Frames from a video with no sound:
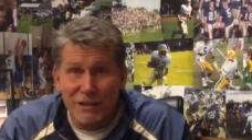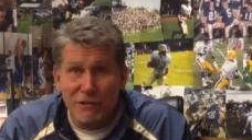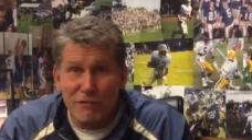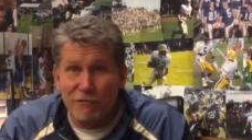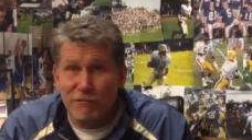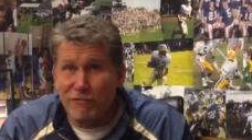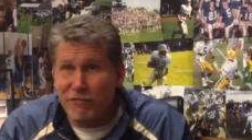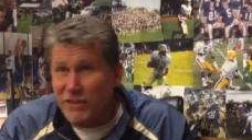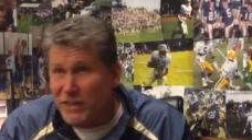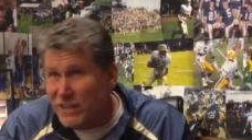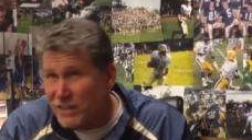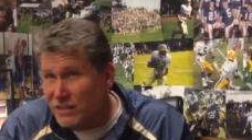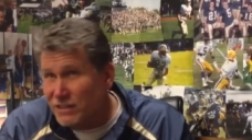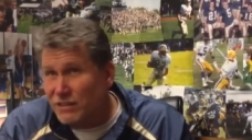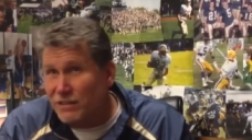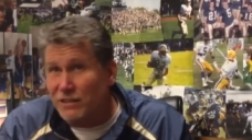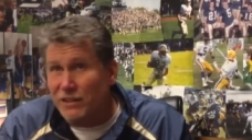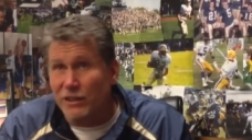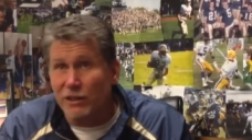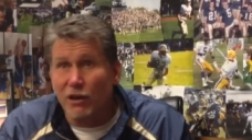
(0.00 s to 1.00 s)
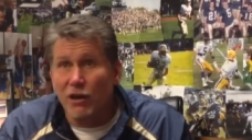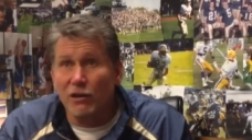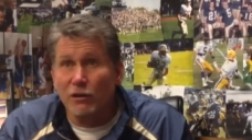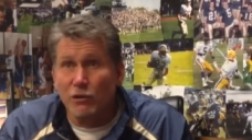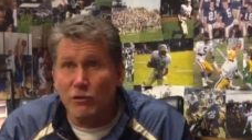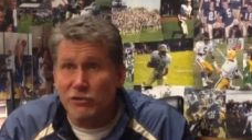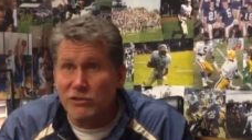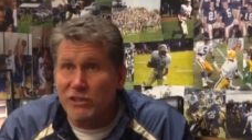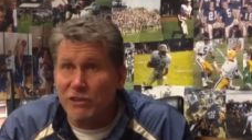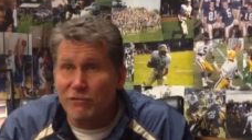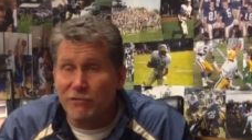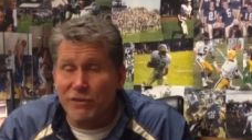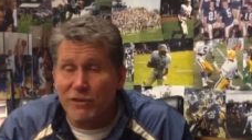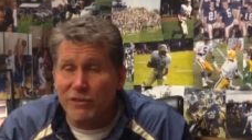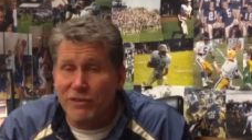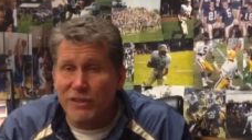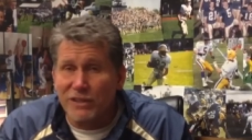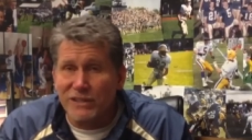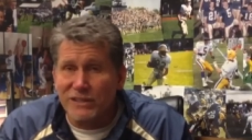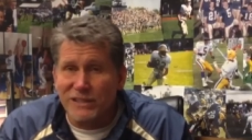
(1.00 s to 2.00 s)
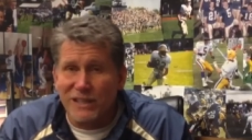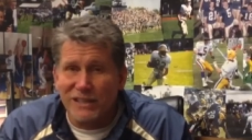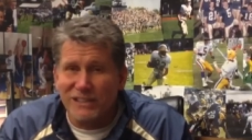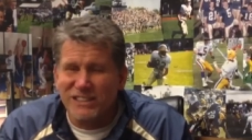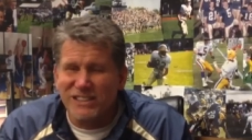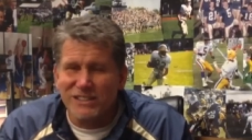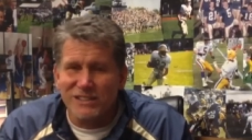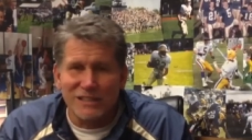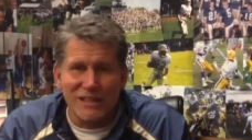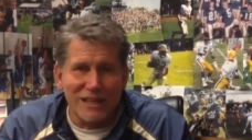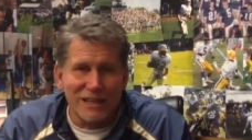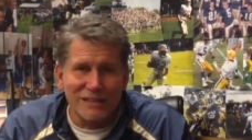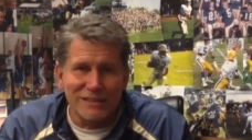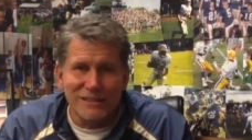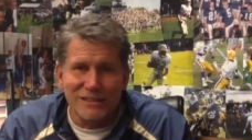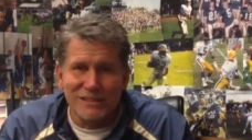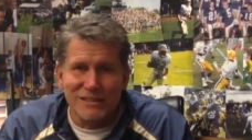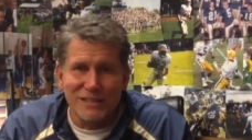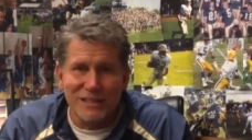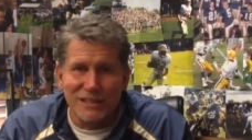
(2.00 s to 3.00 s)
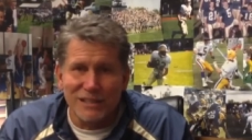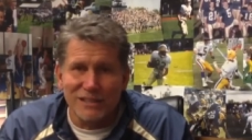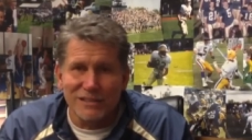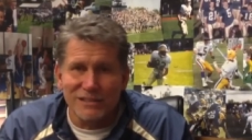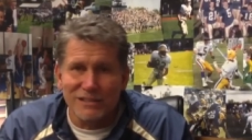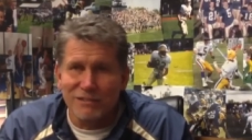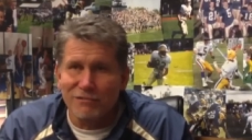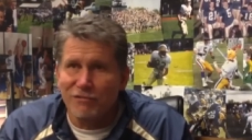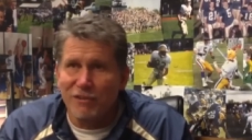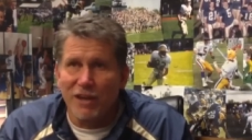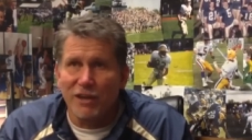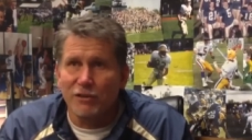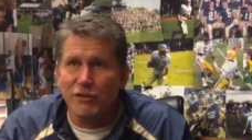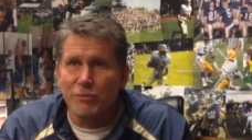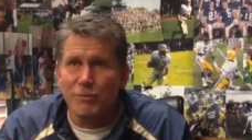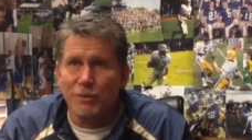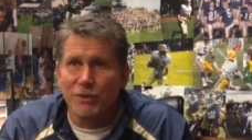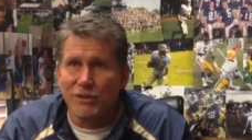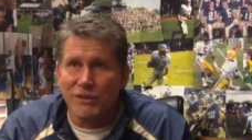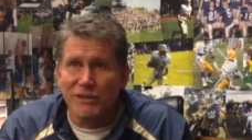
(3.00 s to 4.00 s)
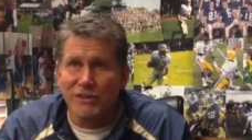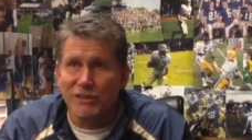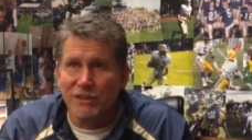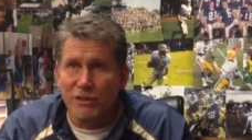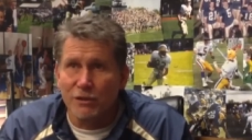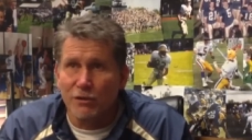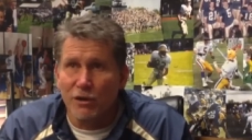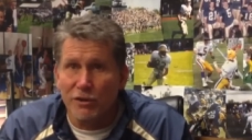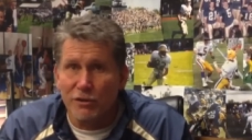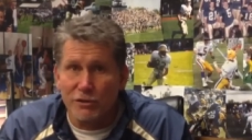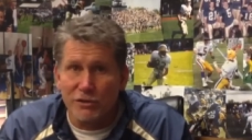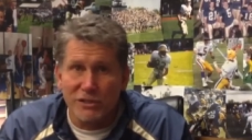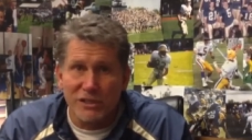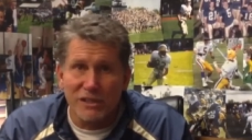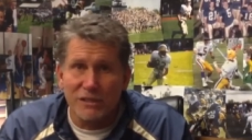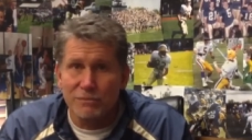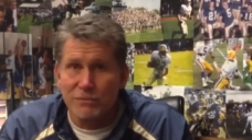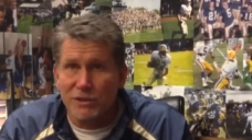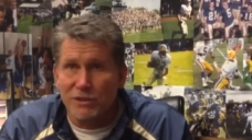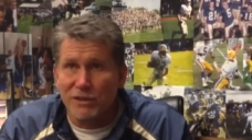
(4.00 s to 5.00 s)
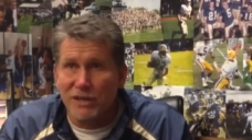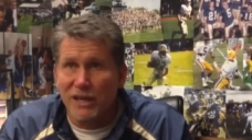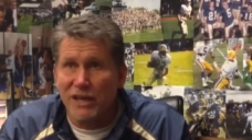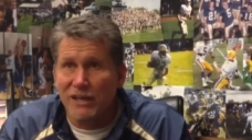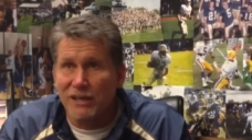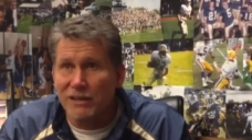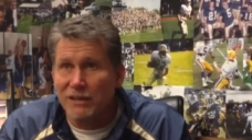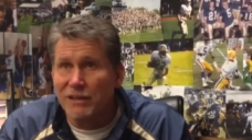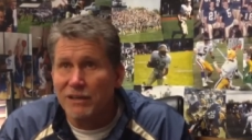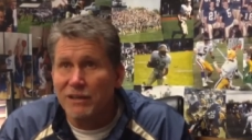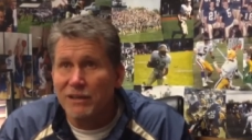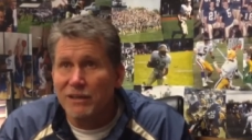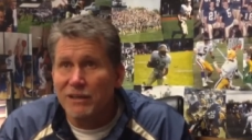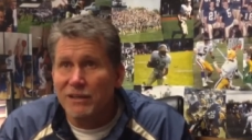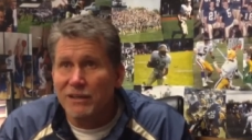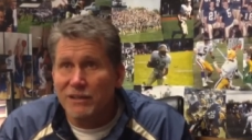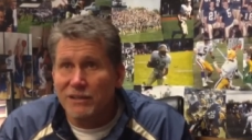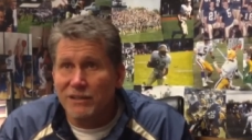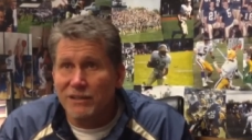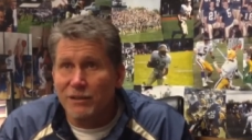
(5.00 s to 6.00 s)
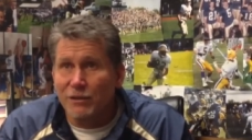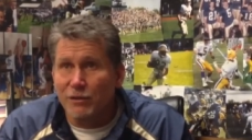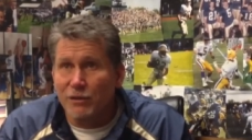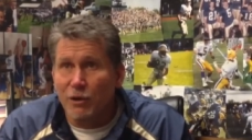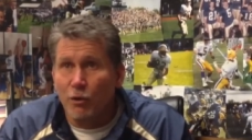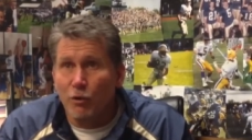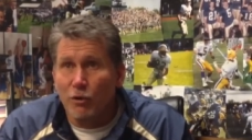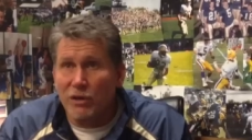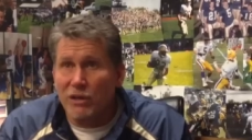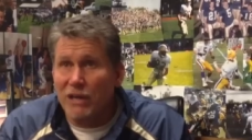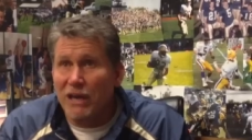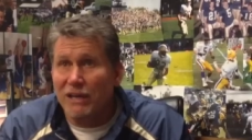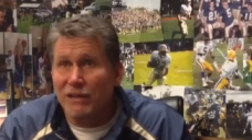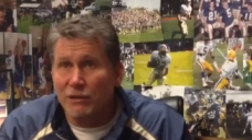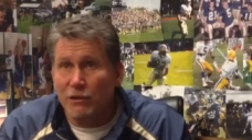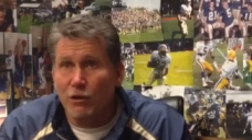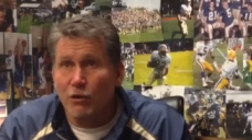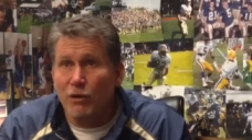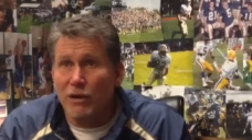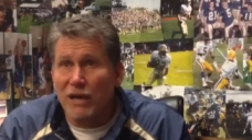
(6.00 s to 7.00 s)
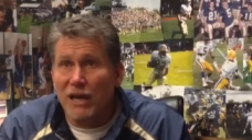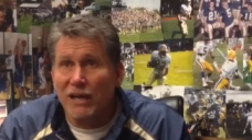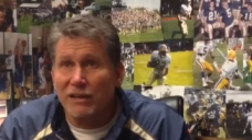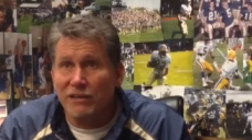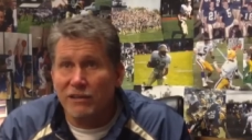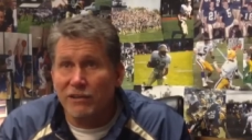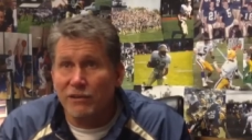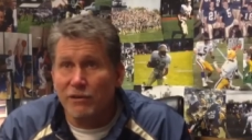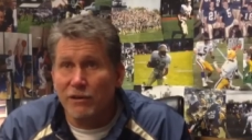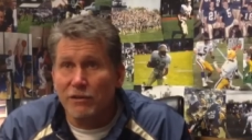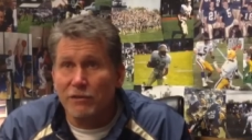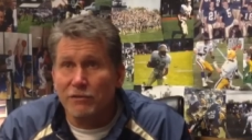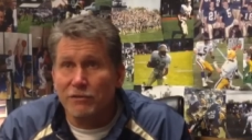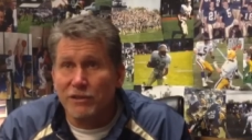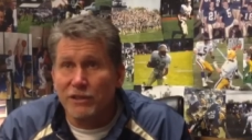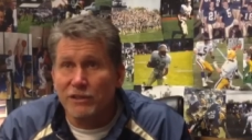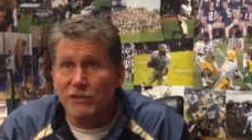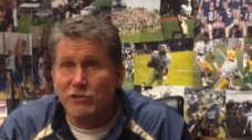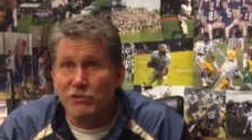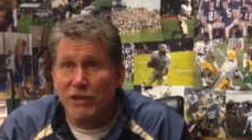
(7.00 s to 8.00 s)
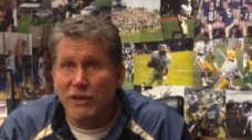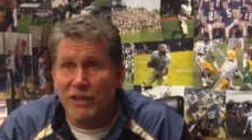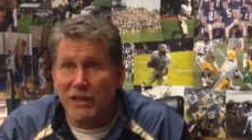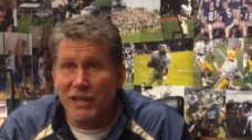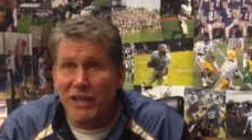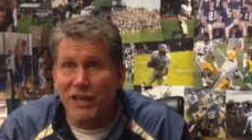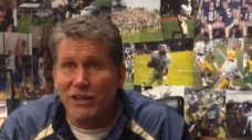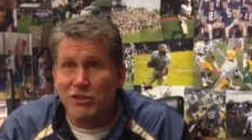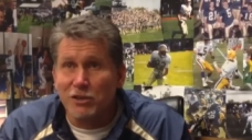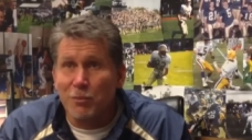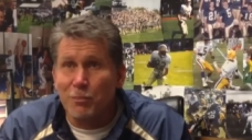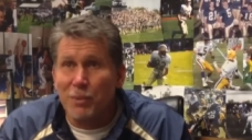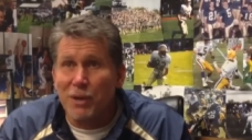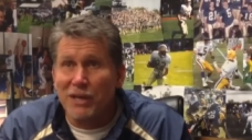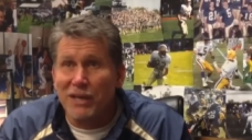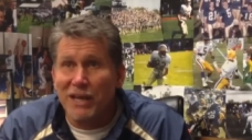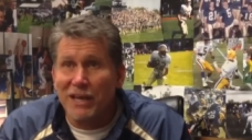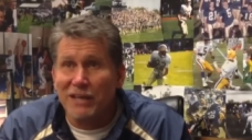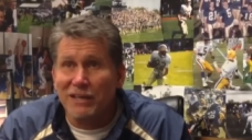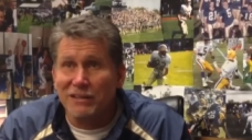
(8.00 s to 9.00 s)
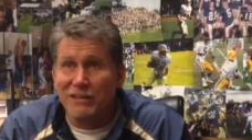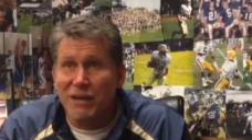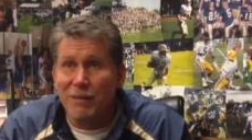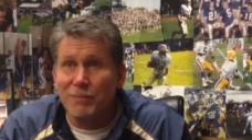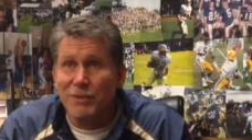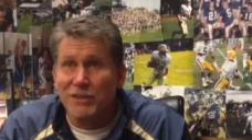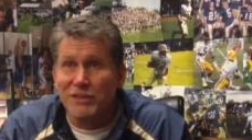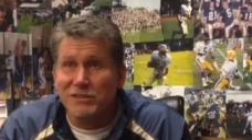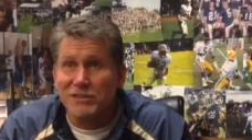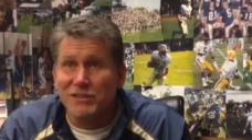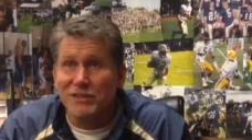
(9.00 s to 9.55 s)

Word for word: feel and all those different things. And I just I just think it's invaluable. And you know, other teams are kind of you know going on going on to their other things, trying to catch up on academics